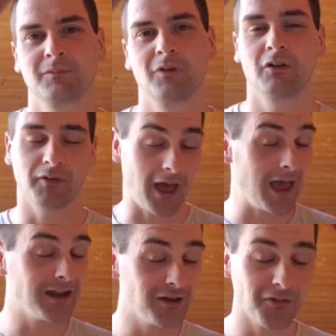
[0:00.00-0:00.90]
Well, for
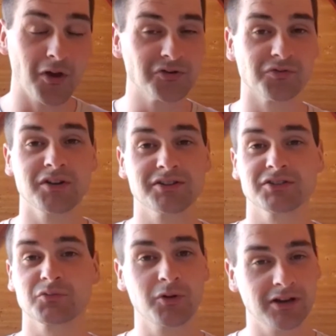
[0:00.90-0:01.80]
any of those
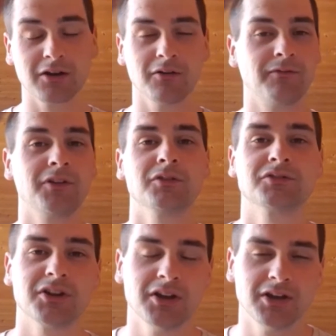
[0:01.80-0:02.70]
reasons, we'd love for you
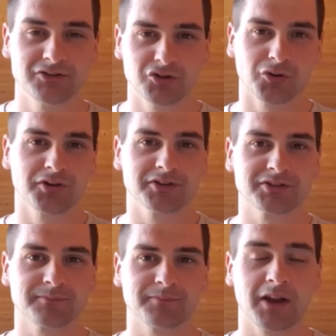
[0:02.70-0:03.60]
to join
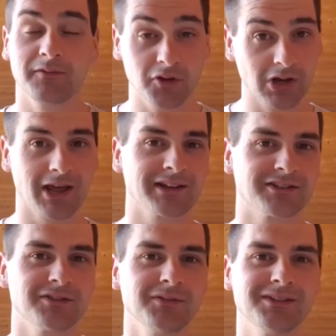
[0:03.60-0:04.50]
us. And if you'd like
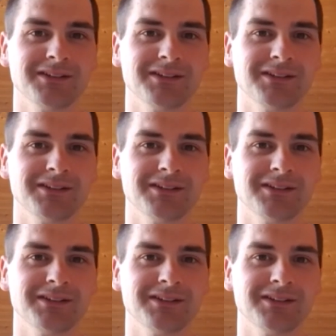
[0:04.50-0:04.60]
to,